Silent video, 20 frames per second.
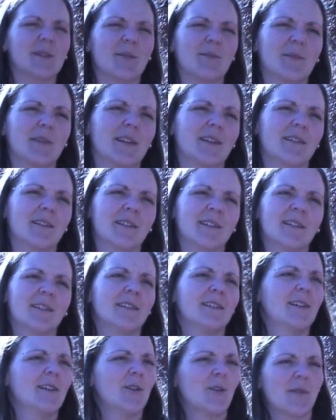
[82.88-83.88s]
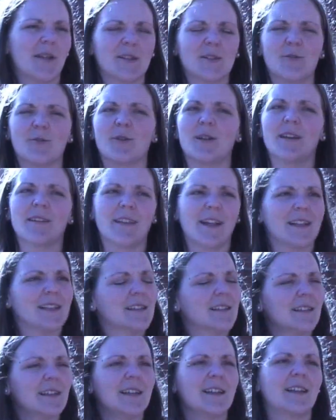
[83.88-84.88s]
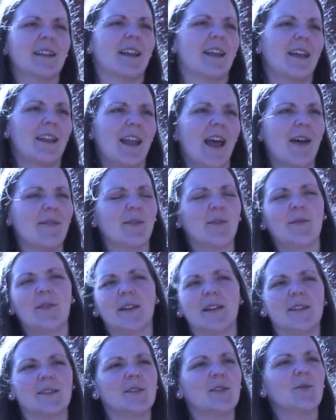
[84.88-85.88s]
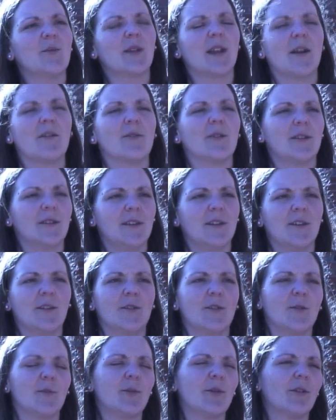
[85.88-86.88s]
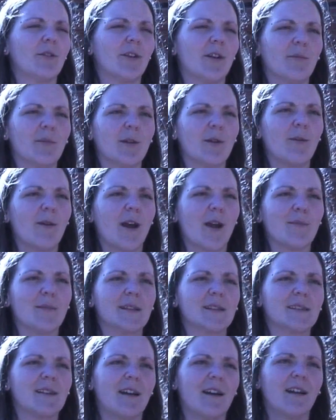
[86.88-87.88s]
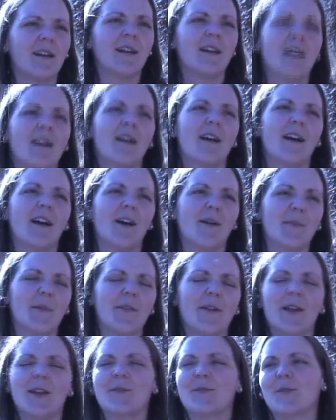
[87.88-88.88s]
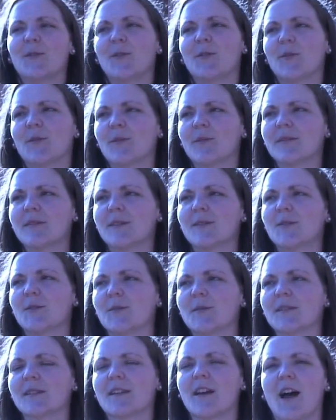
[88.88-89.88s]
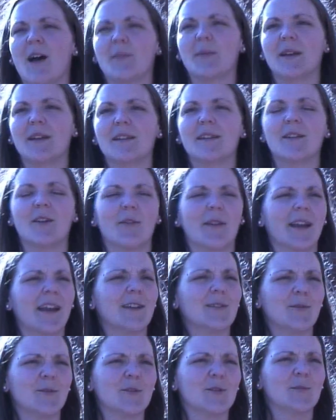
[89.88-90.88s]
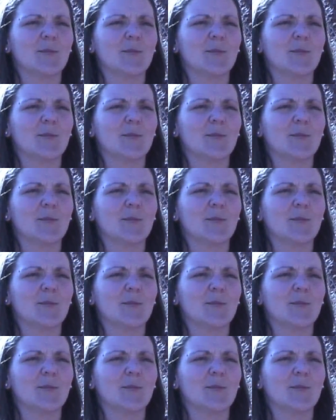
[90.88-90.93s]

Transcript: something that's green, that's LEED, and have it fit into whatever your program requirements are. I've had a few students comment, like I told you